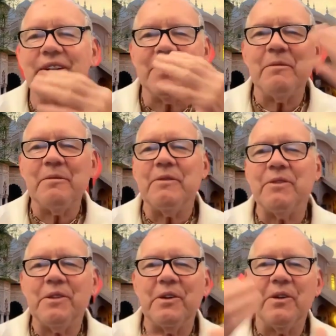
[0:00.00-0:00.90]
something
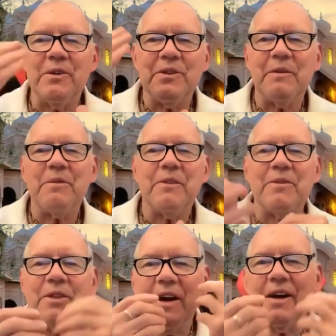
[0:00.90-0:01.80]
for the nose, something
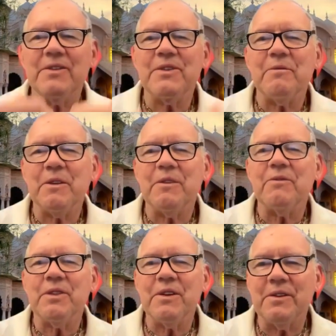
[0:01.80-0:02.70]
for the eyes, something for the ear,